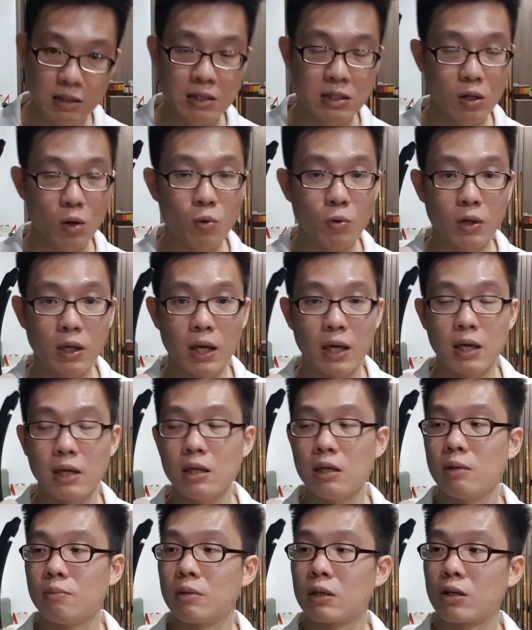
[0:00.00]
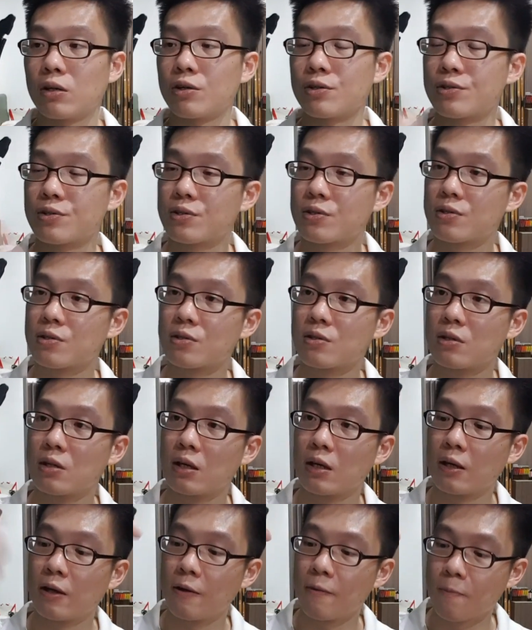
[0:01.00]
it's okay, because
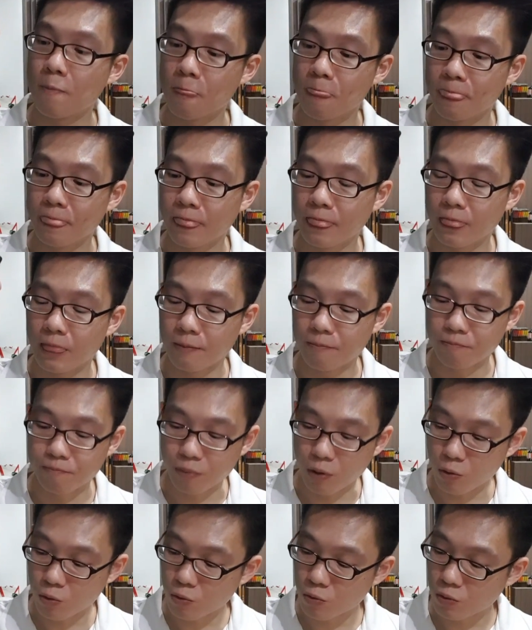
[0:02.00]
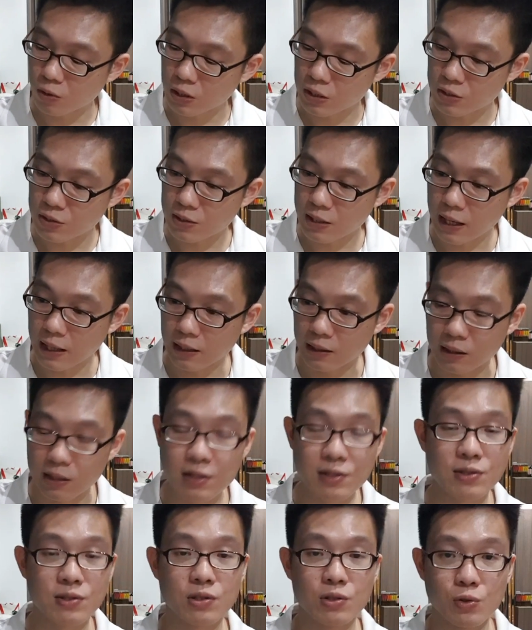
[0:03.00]
the bow is at
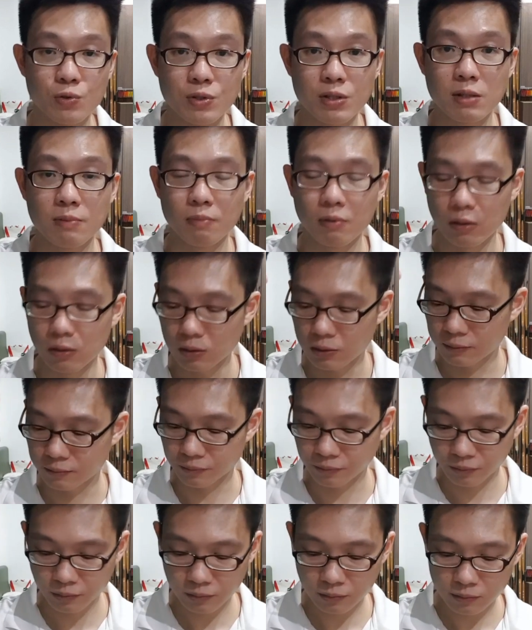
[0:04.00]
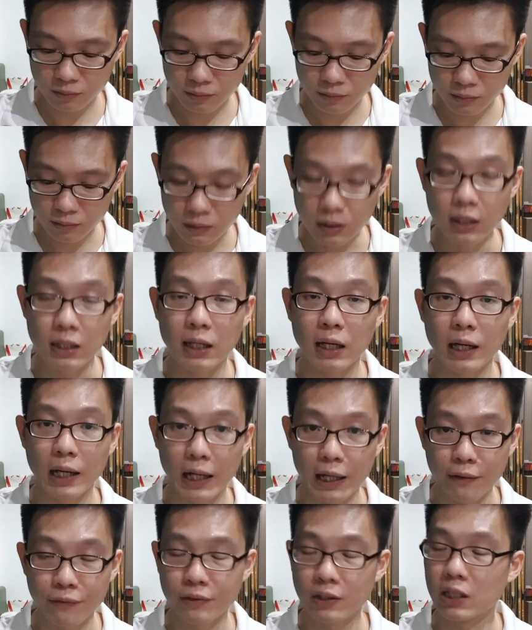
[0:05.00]
least usable
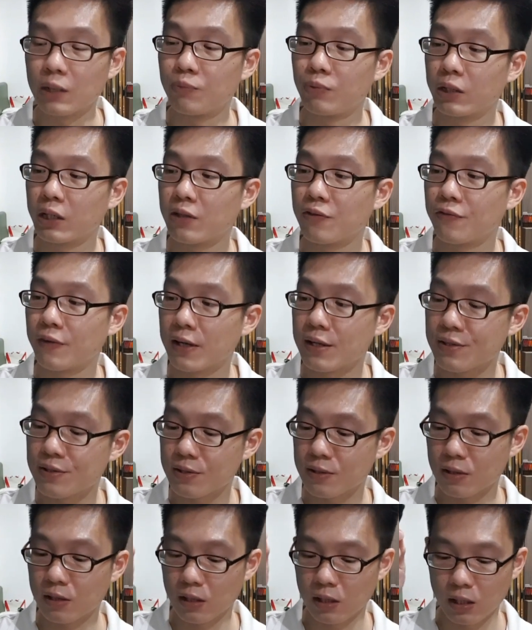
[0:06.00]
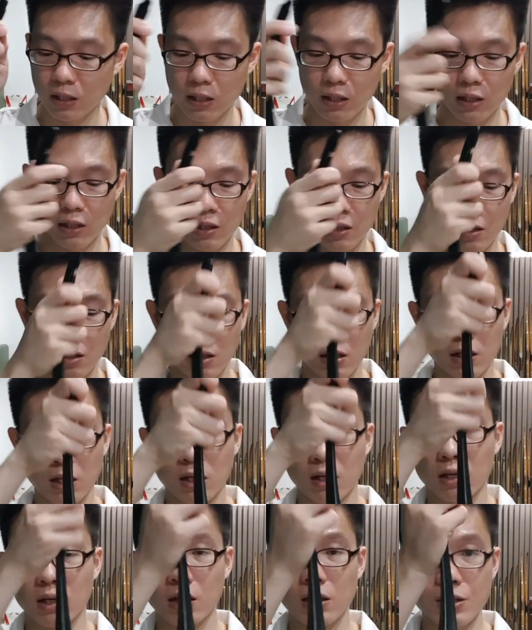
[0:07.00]
after the break-in phase.
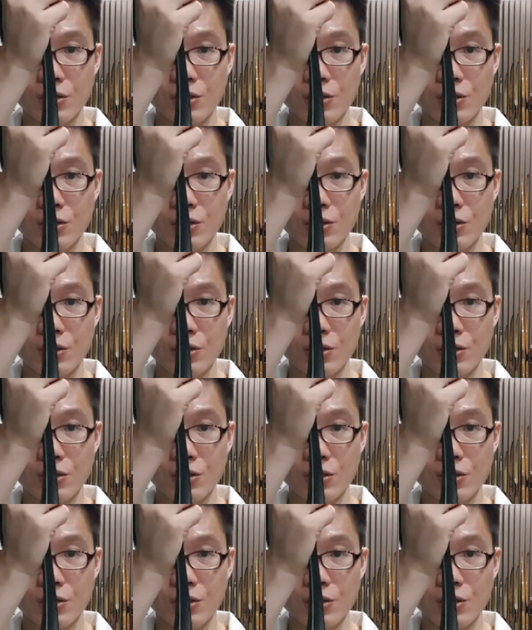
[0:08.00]
It